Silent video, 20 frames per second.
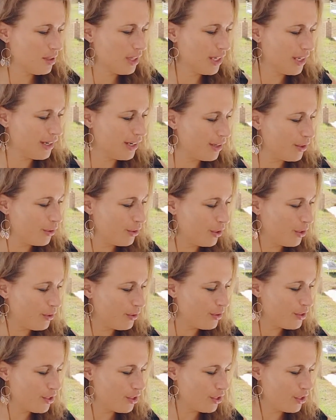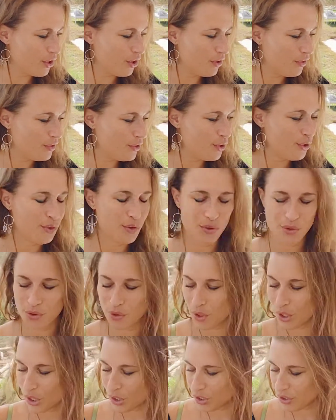you know, you deserve
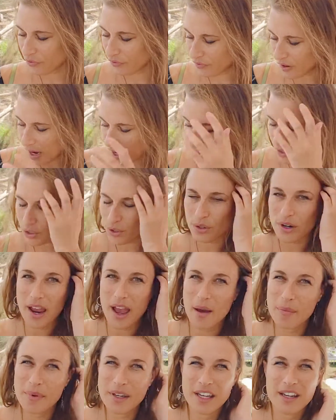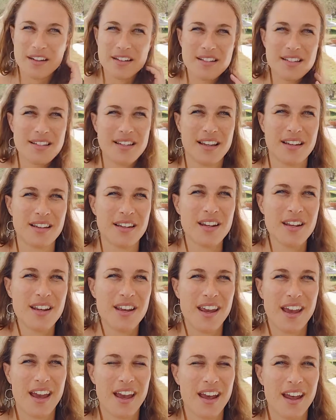to find your happiness.
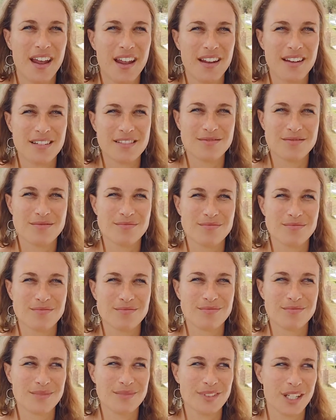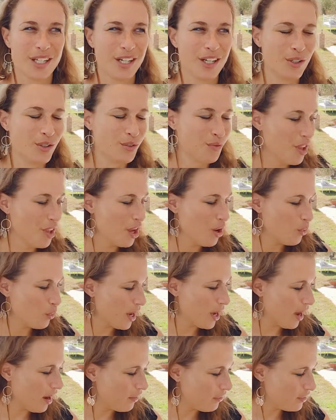And you know,
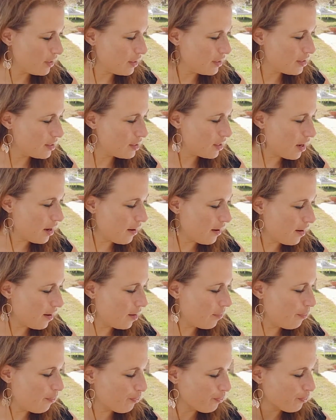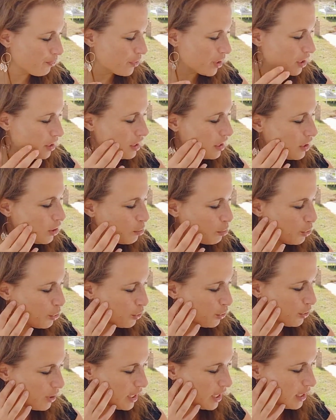we have this new
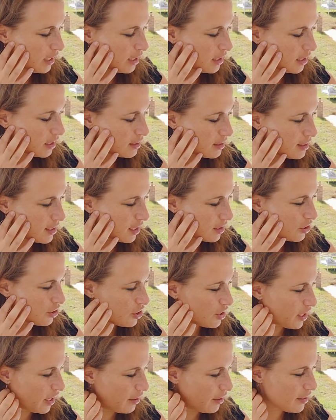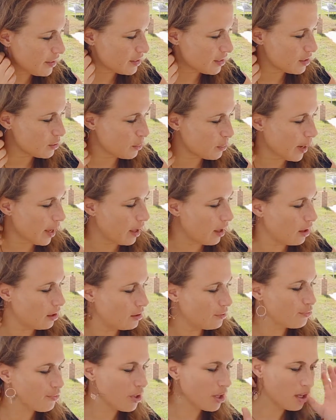moon in Sagittarius as
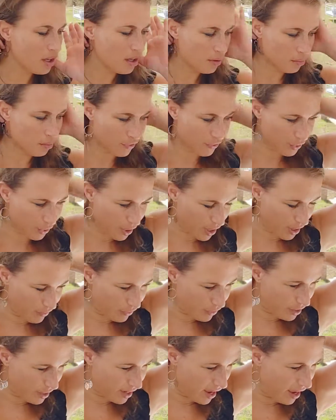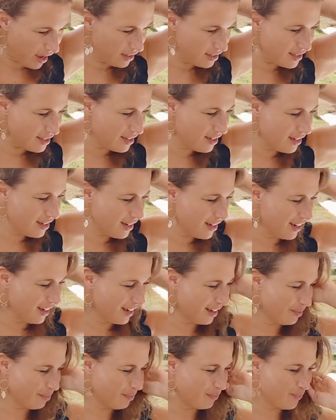well, before I forget.
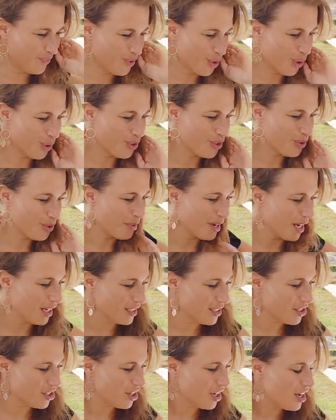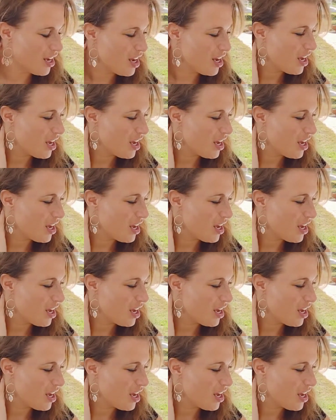Talk too much.